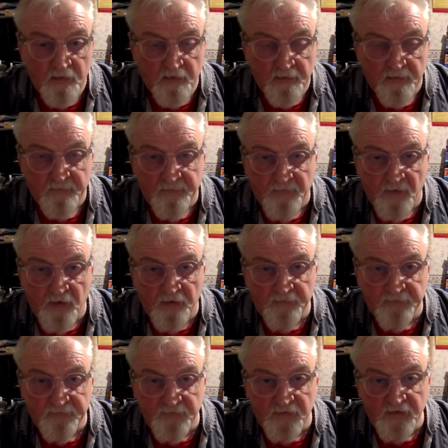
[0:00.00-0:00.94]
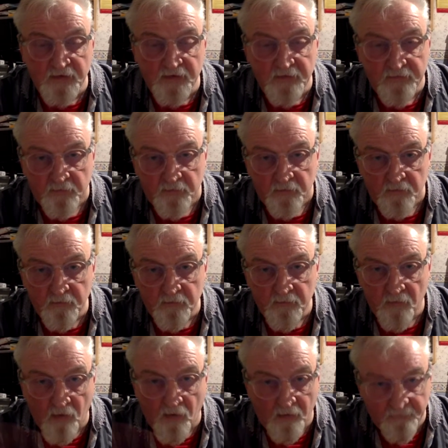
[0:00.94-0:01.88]
The first thing you do
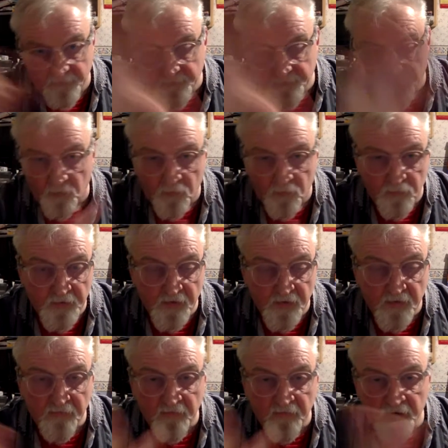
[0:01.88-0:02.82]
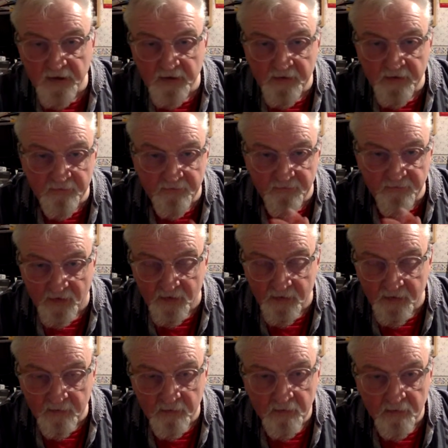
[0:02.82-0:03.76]
after you put all your ingredients
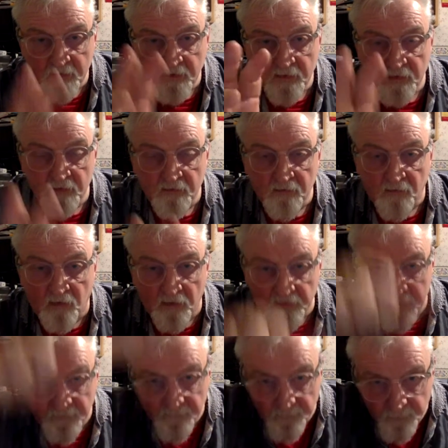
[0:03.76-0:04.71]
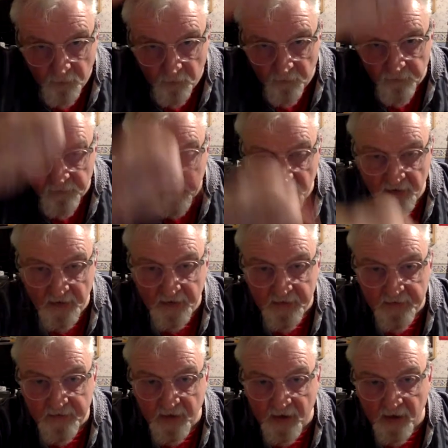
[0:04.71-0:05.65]
in, right, and you put the
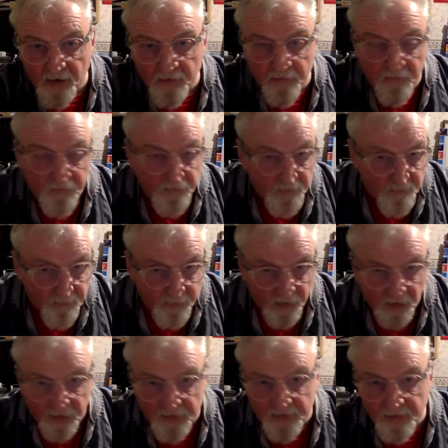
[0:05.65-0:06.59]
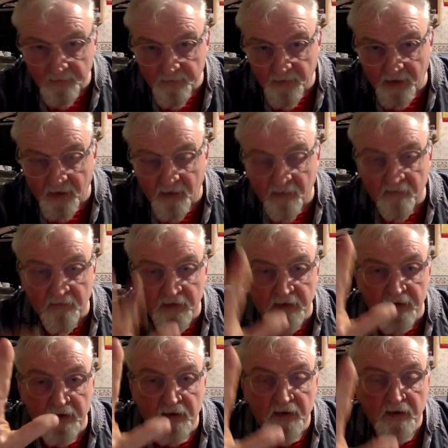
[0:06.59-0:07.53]
lid down and you plug the power in,